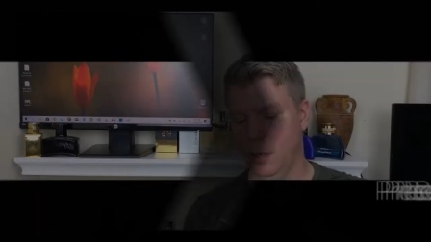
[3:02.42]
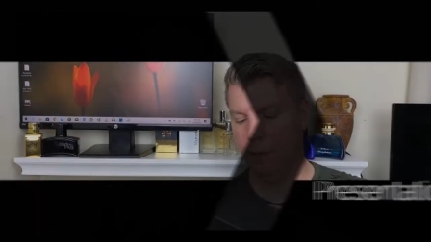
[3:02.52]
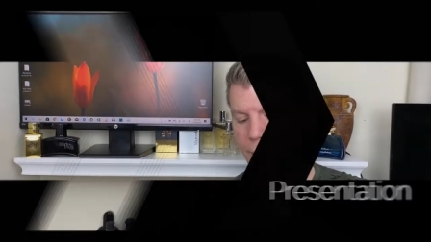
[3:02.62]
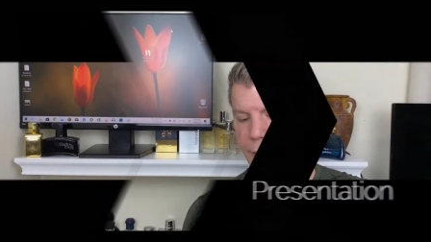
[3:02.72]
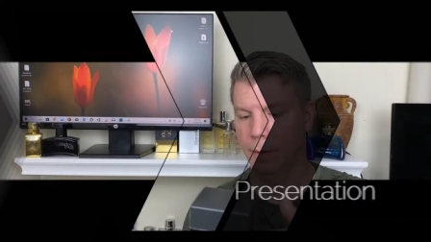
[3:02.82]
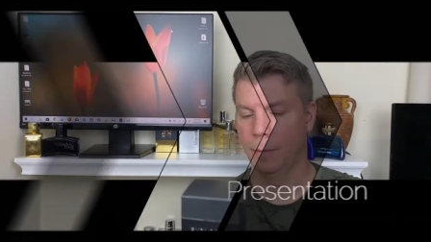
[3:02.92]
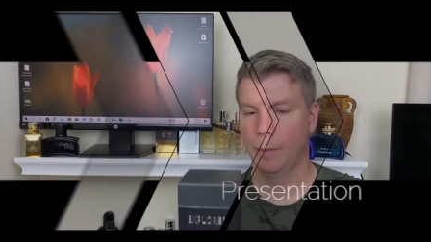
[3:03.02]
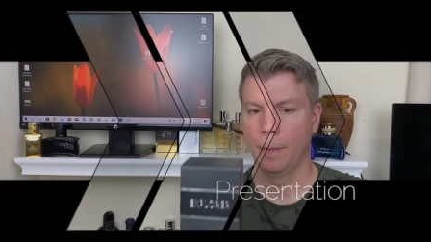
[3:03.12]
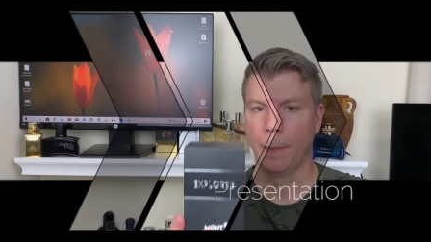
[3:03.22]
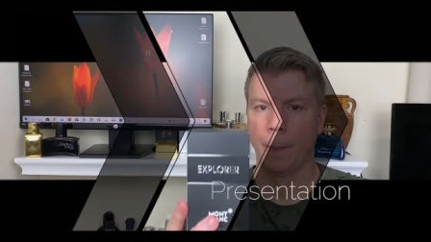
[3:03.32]
off.
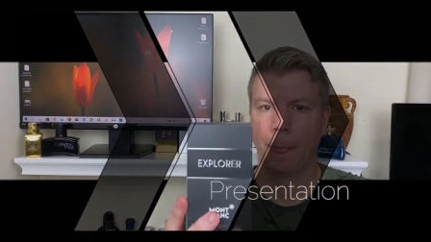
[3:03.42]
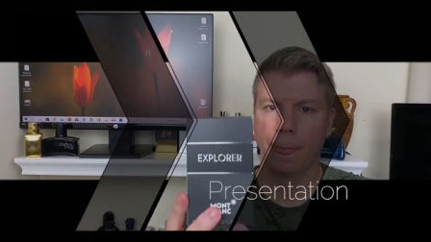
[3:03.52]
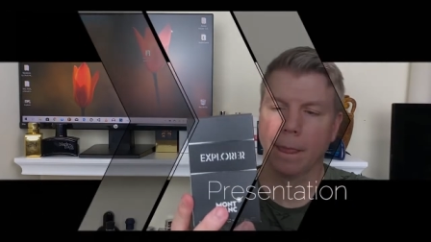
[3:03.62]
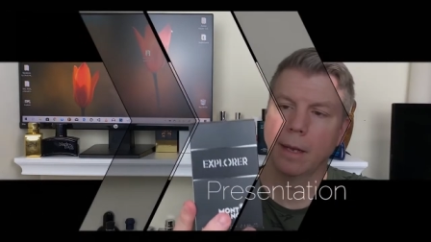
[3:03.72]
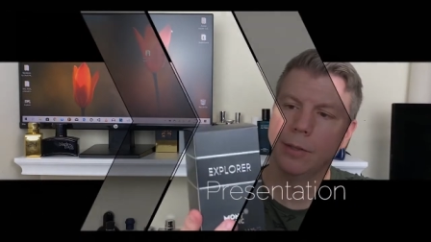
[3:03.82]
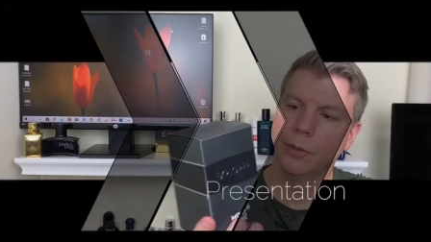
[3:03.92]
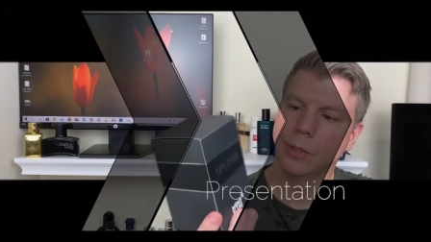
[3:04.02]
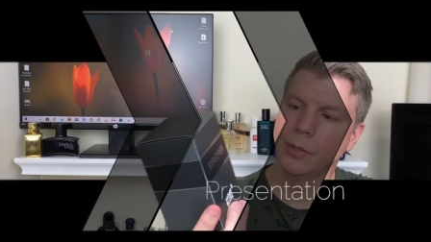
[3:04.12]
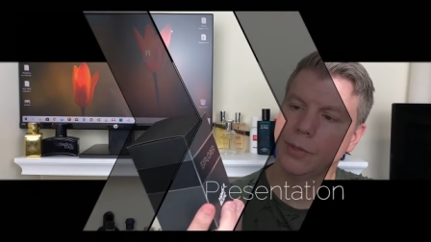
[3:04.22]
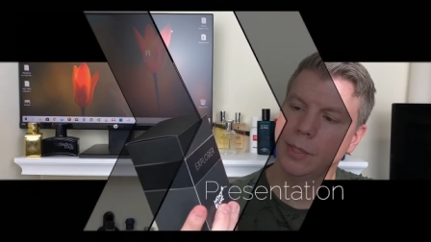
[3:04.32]
As you
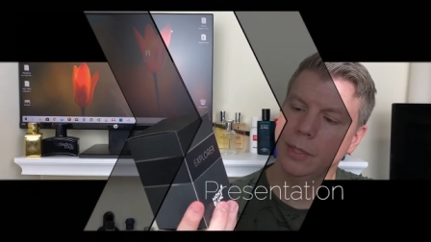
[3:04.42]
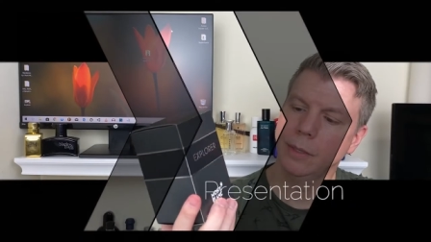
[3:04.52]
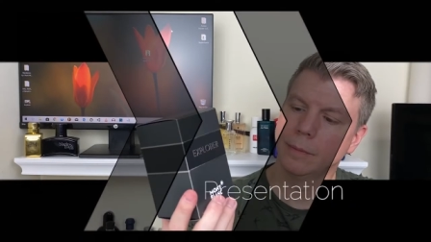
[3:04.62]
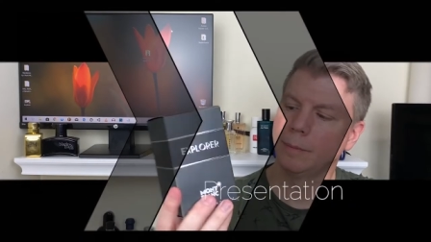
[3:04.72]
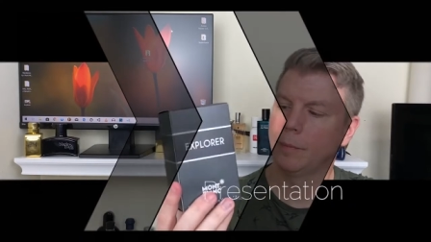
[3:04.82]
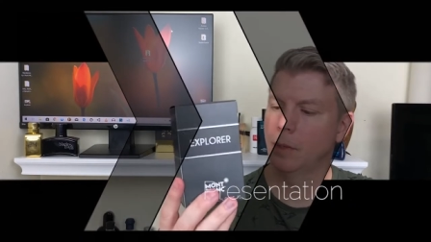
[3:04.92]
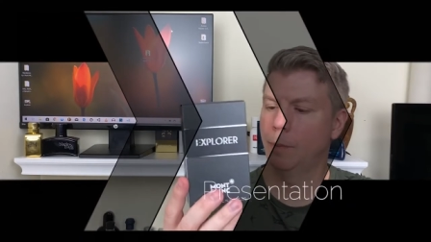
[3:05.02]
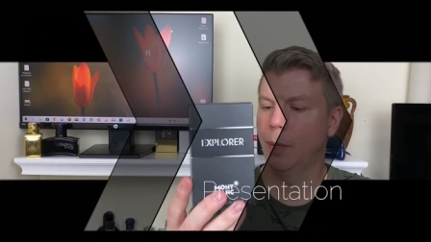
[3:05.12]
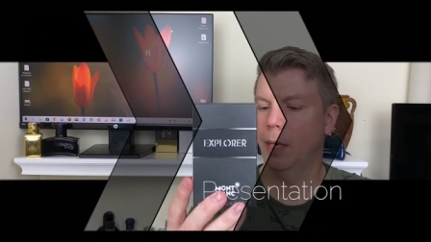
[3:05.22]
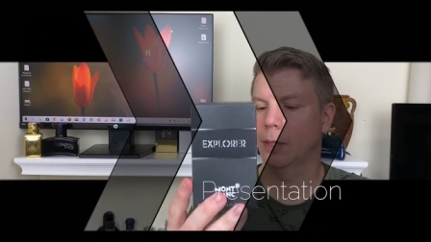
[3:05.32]
can see, the
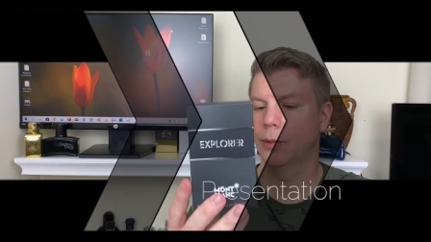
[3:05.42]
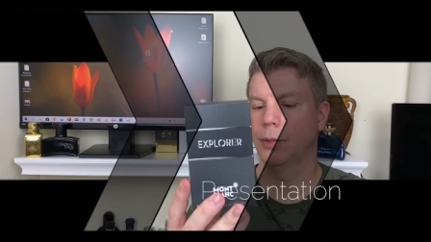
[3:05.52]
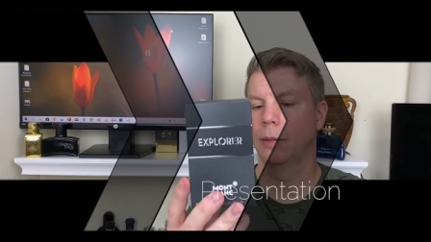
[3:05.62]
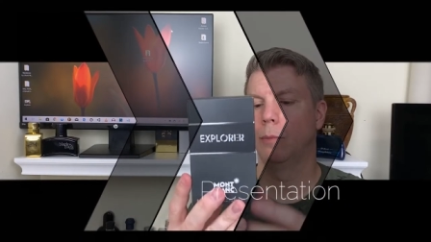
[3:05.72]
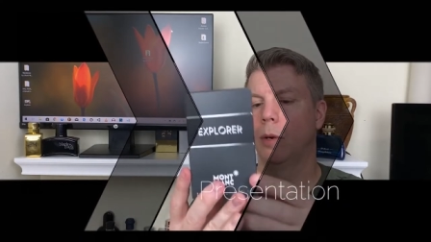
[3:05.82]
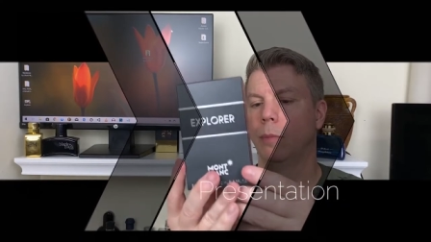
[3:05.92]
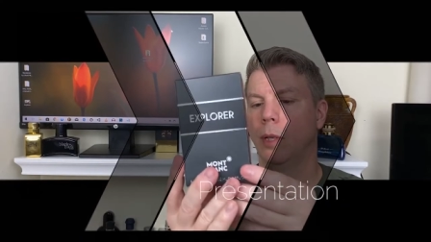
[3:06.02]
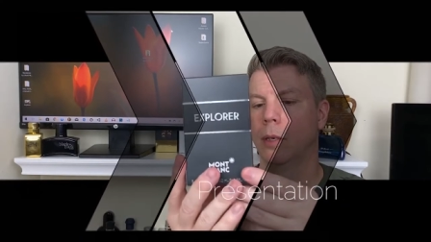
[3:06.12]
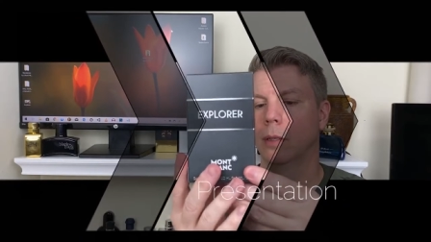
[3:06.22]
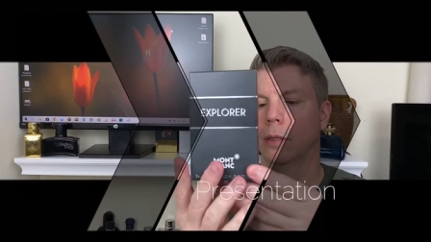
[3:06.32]
box, Mont
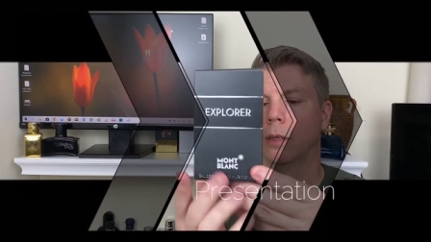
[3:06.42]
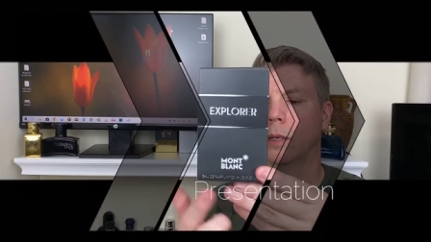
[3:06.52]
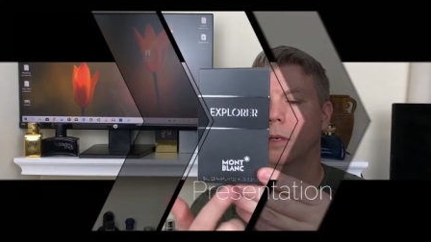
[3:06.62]
Blanc,